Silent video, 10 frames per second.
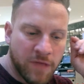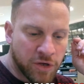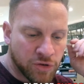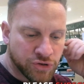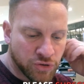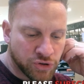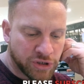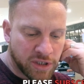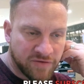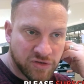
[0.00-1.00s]
Yo
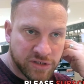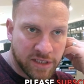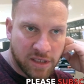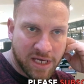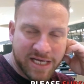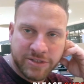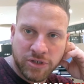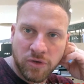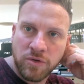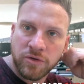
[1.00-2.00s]
sushi. I've just had the
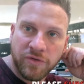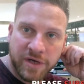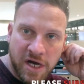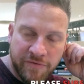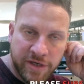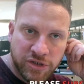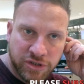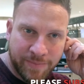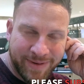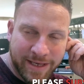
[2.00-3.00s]
katsu, not the curry,
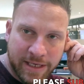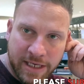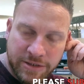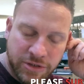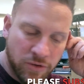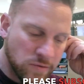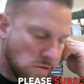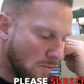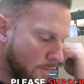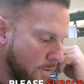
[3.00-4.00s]
just the plain katsu.
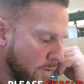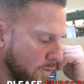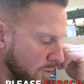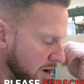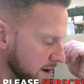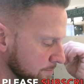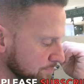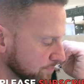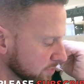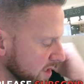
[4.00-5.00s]

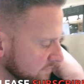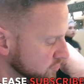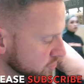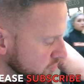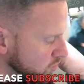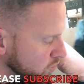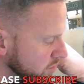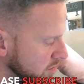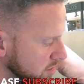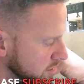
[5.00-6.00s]
I've just
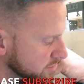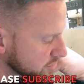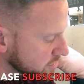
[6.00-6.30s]
ordered,